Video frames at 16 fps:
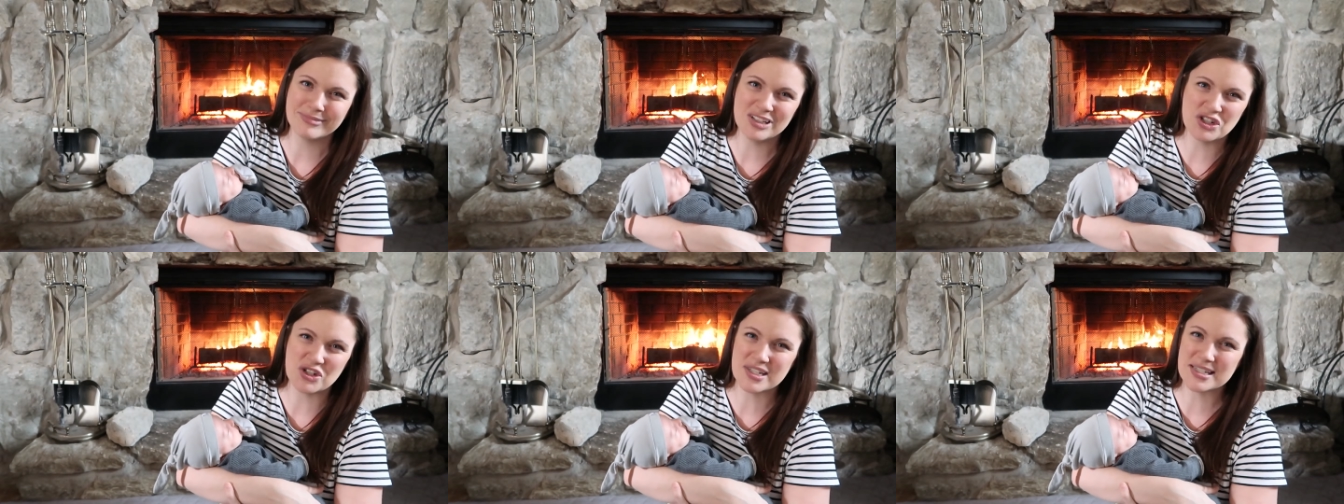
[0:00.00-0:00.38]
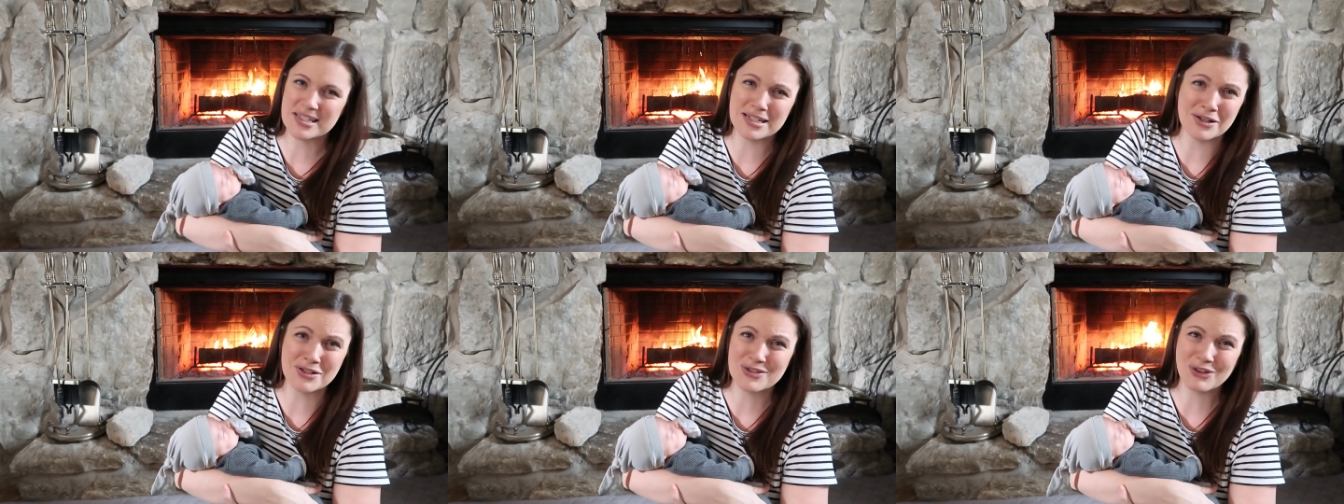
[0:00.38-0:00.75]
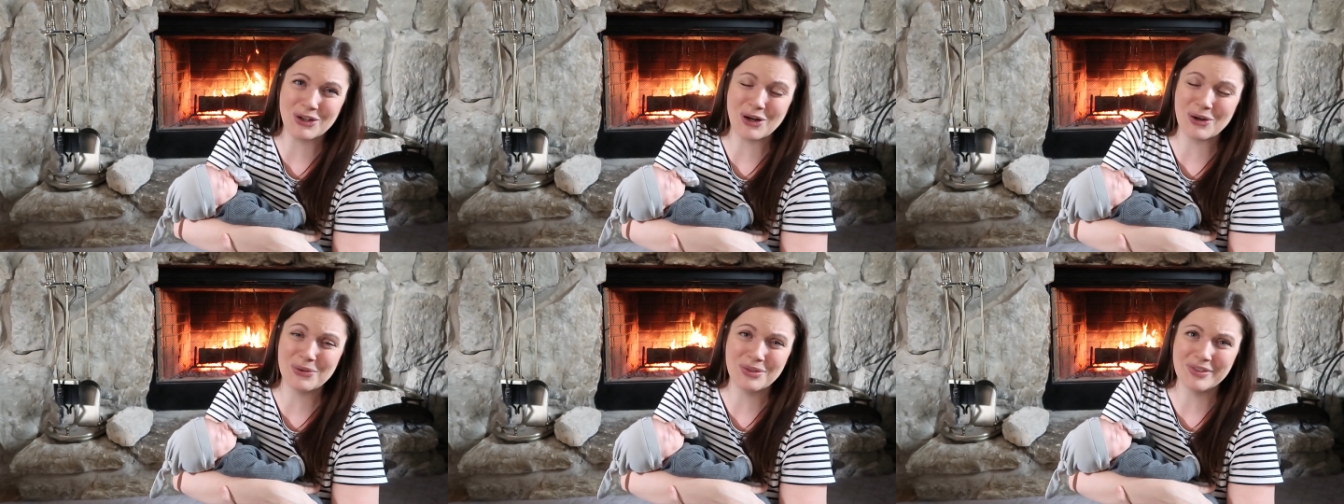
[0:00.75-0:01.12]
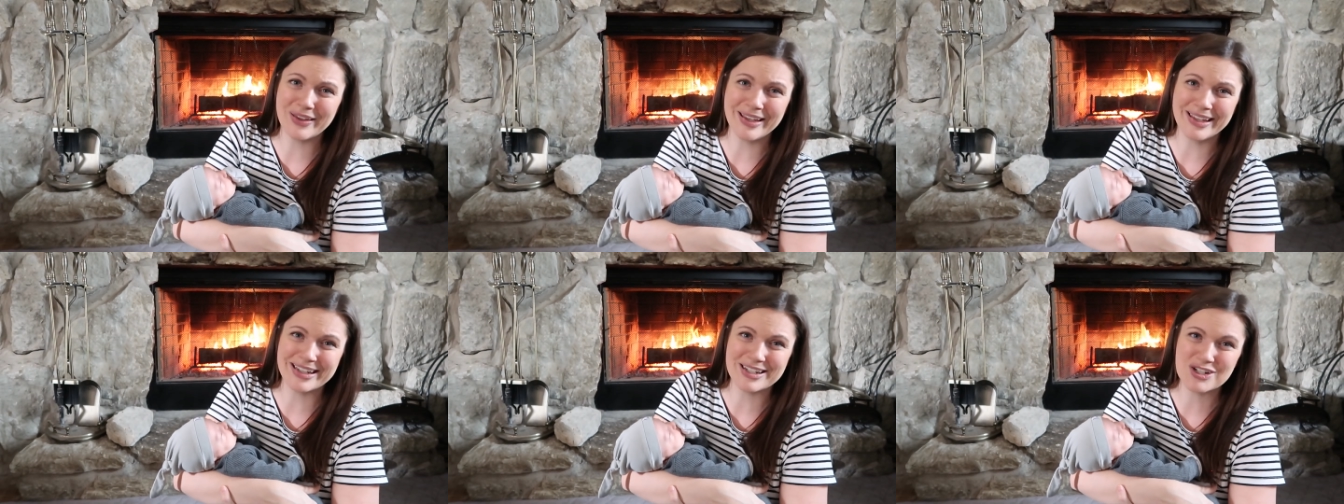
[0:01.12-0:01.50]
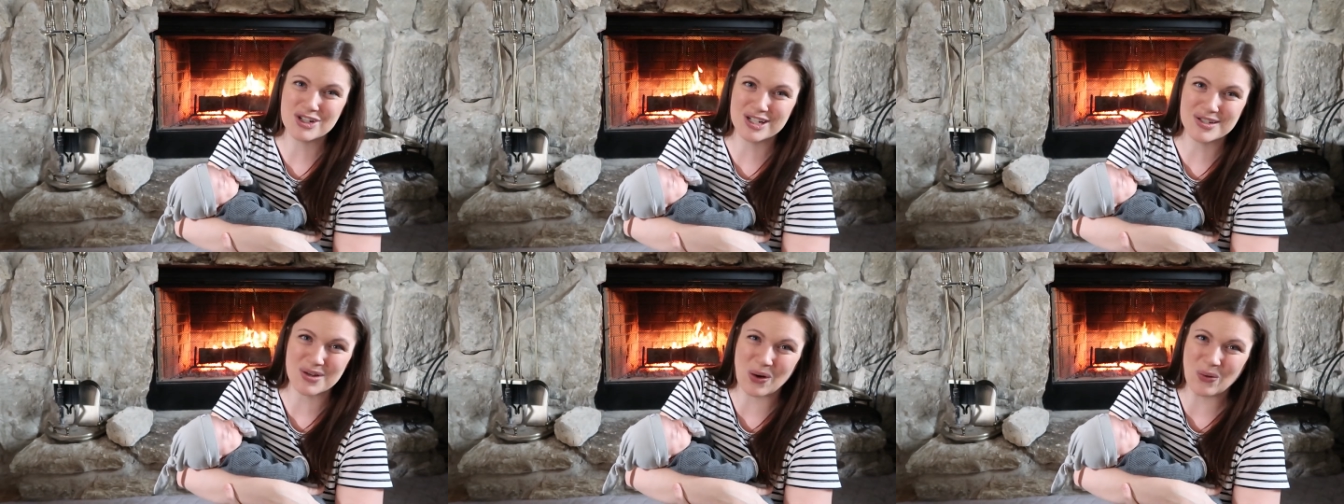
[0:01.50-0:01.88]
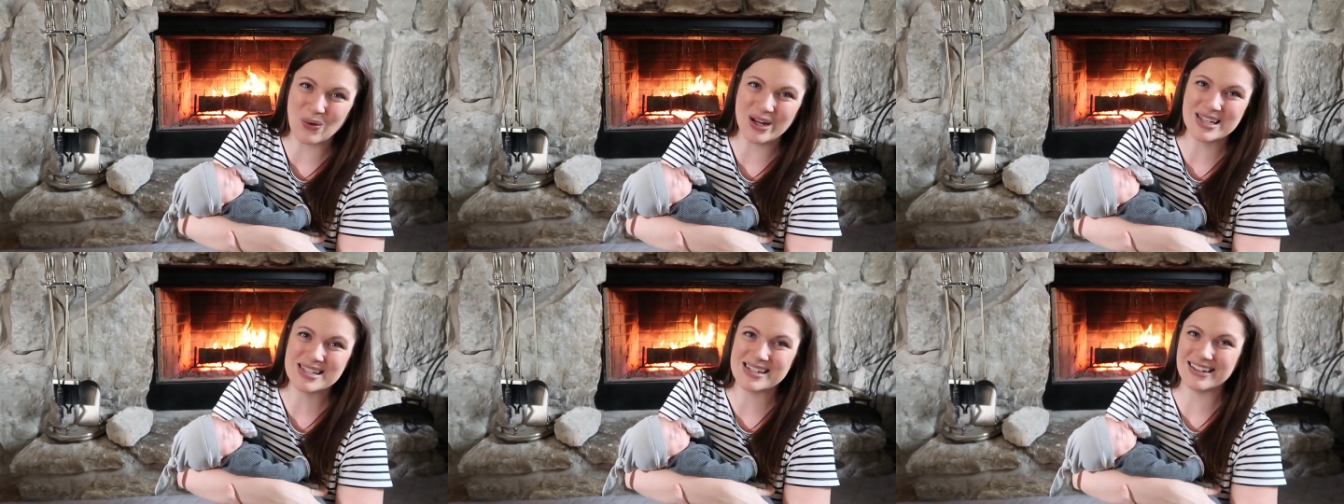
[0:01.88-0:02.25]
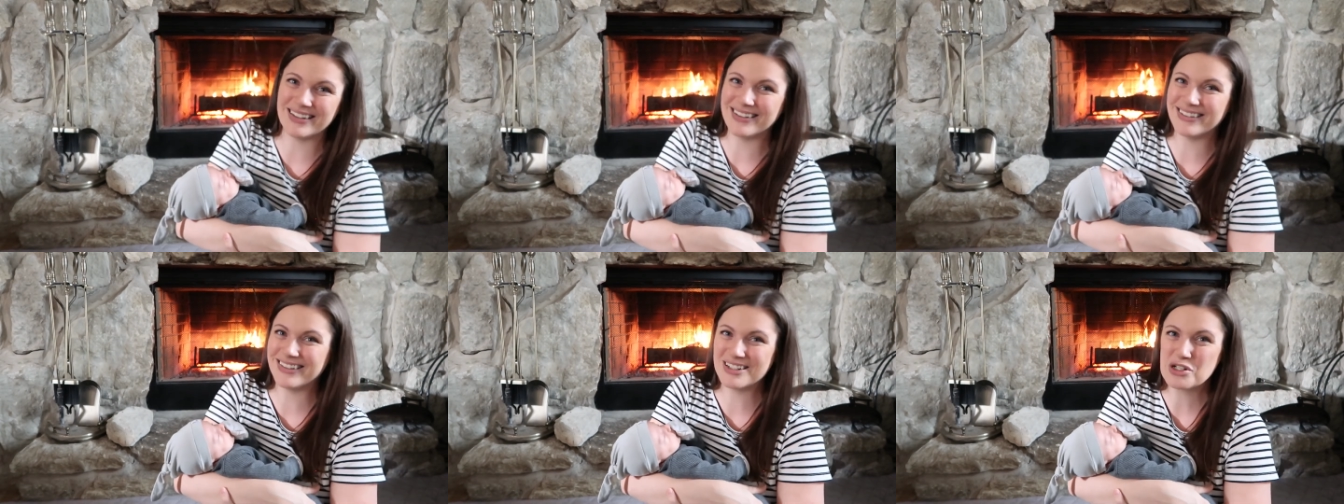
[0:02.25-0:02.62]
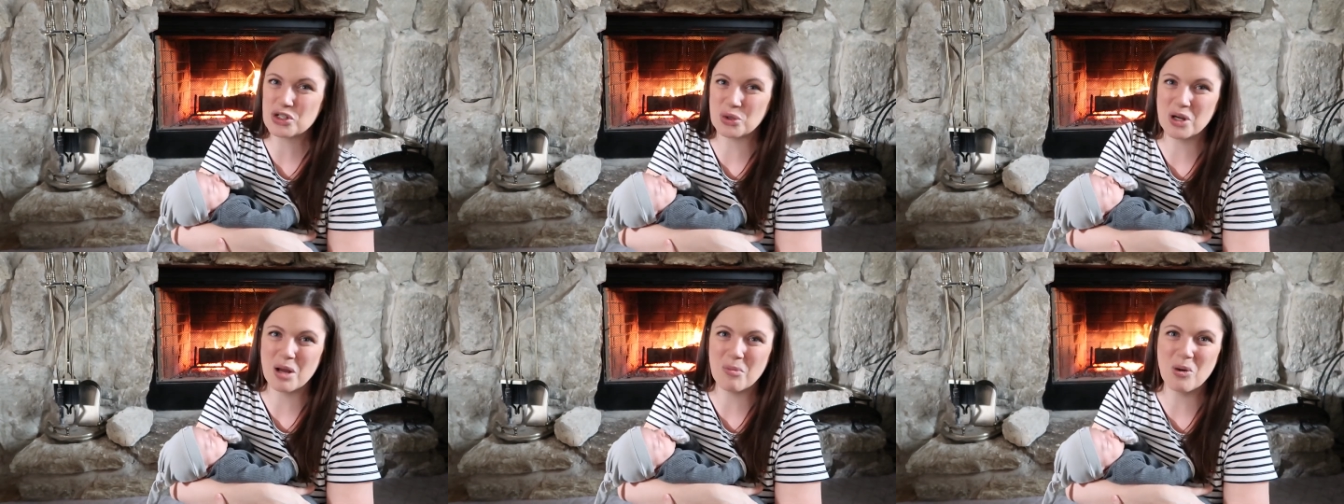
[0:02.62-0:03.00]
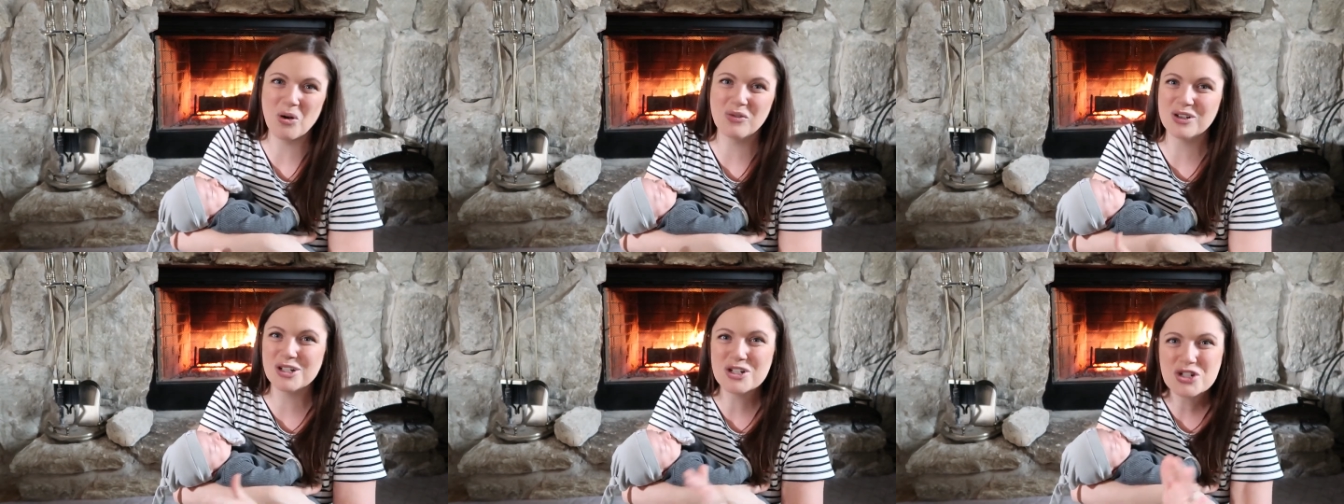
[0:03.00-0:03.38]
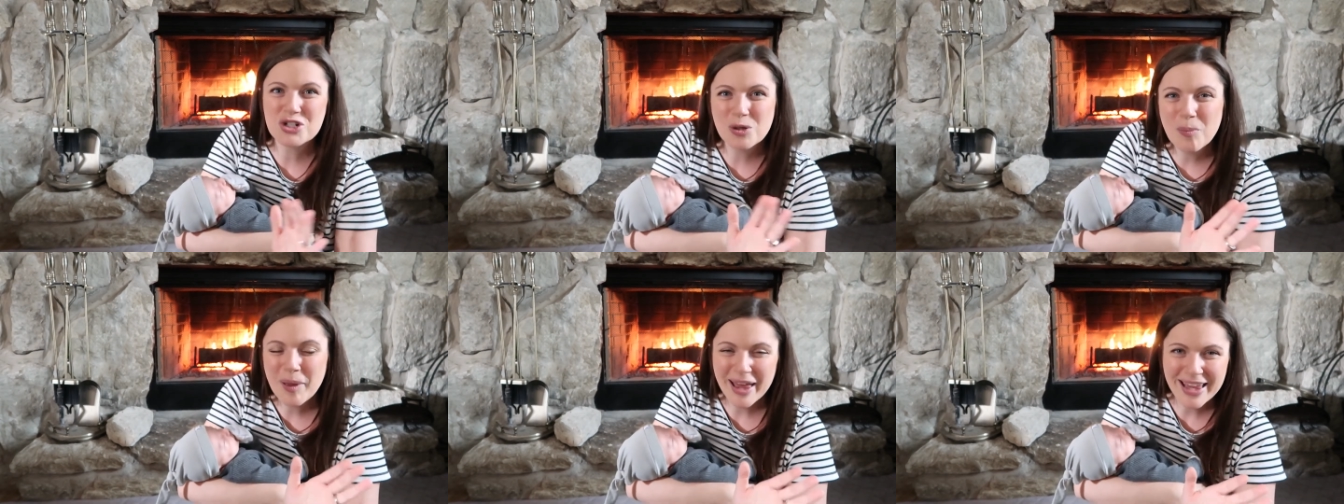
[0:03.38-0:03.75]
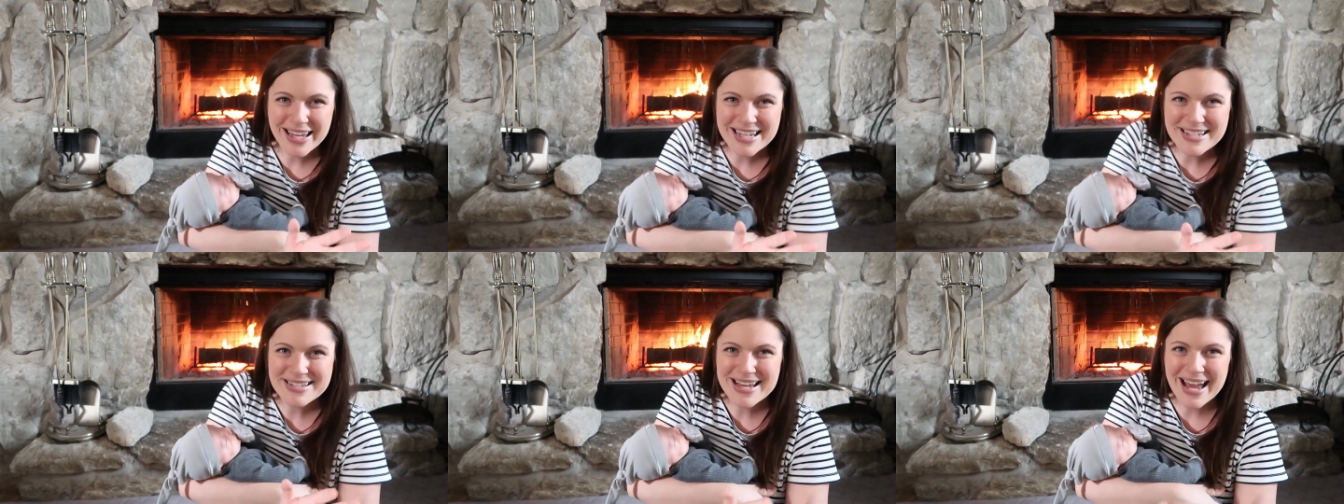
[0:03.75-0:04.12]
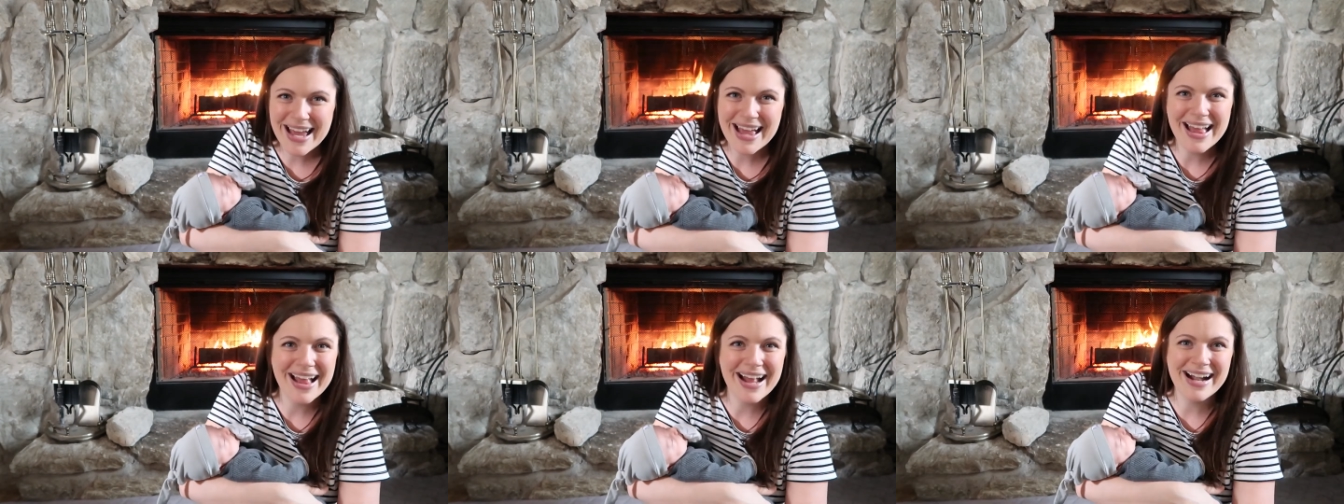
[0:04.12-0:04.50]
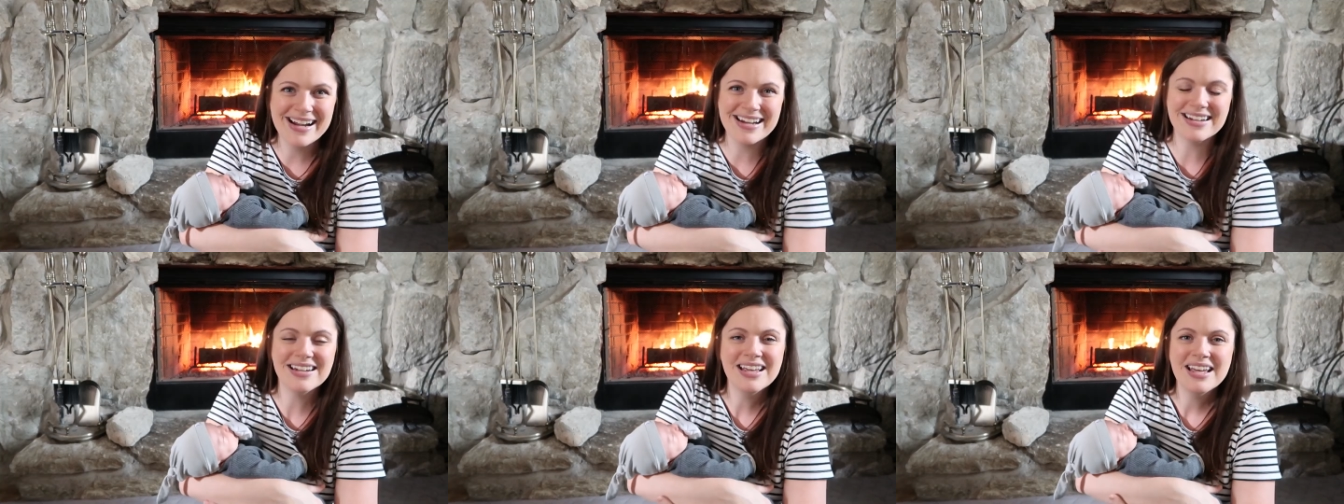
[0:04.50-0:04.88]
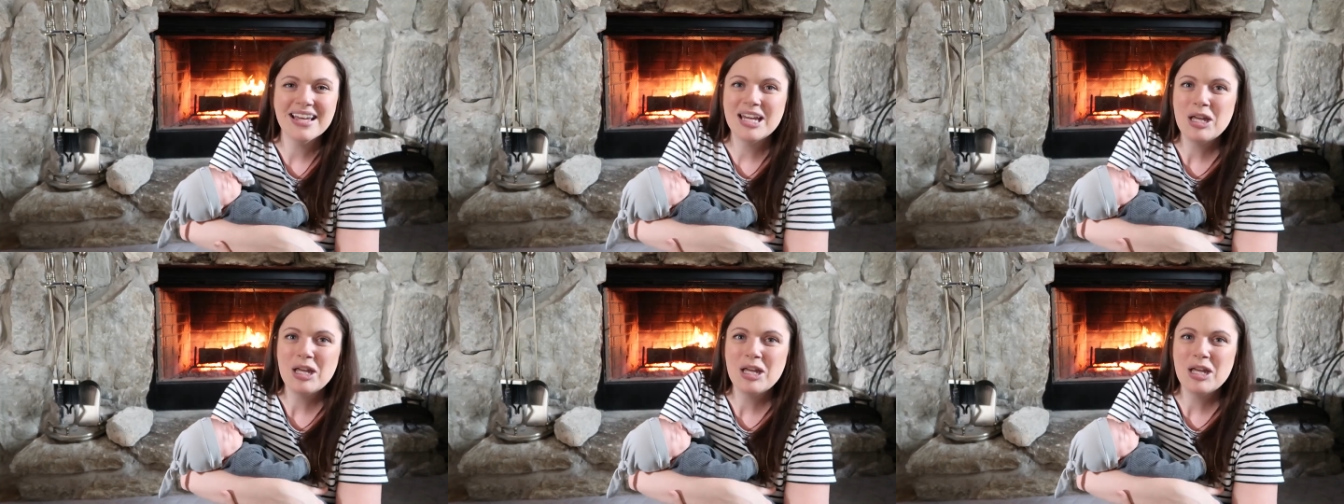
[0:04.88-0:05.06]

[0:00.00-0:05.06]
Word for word: just does her own thing as she's always done and she'll come over and she'll pet his head and